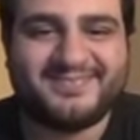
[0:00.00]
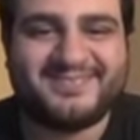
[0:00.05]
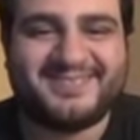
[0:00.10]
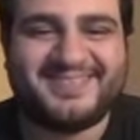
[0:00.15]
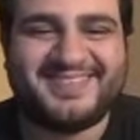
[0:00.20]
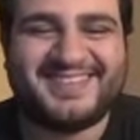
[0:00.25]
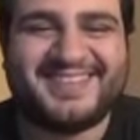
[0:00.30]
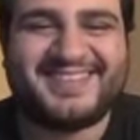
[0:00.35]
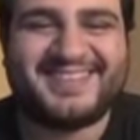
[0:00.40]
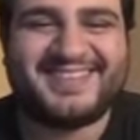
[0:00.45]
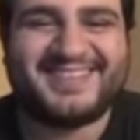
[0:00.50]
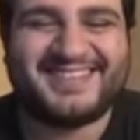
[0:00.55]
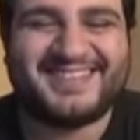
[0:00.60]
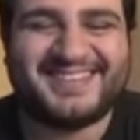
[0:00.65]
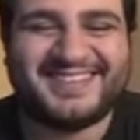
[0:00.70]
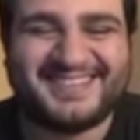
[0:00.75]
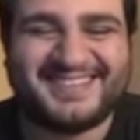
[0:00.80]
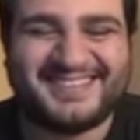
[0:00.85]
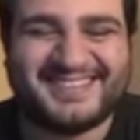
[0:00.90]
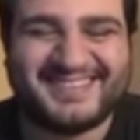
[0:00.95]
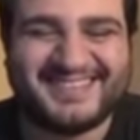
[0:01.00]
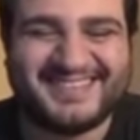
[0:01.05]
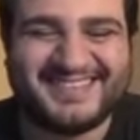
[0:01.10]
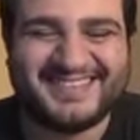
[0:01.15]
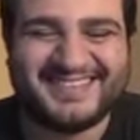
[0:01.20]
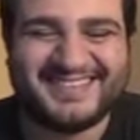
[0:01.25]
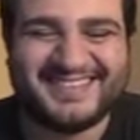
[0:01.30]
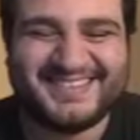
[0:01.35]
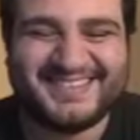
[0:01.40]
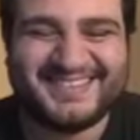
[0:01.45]

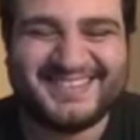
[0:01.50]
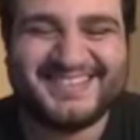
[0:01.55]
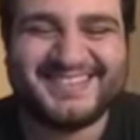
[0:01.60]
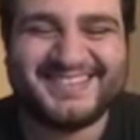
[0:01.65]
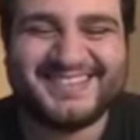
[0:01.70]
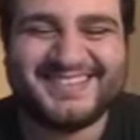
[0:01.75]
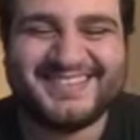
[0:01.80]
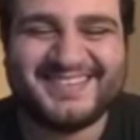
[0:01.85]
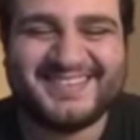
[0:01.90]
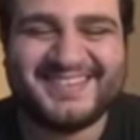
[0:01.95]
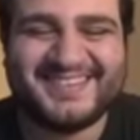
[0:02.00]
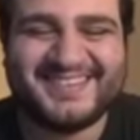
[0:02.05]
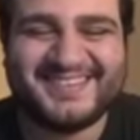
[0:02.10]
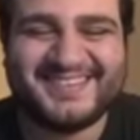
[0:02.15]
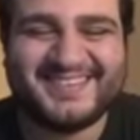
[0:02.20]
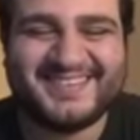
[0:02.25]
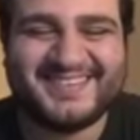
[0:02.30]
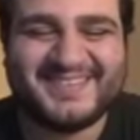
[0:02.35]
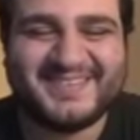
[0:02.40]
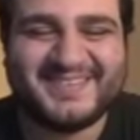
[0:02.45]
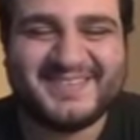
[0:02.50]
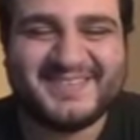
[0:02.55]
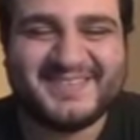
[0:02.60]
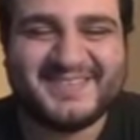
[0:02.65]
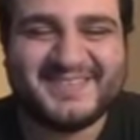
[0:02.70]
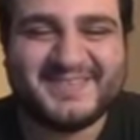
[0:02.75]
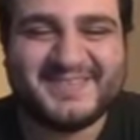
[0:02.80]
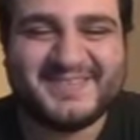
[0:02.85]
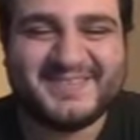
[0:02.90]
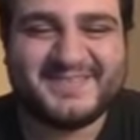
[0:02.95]
The person shown says nothing.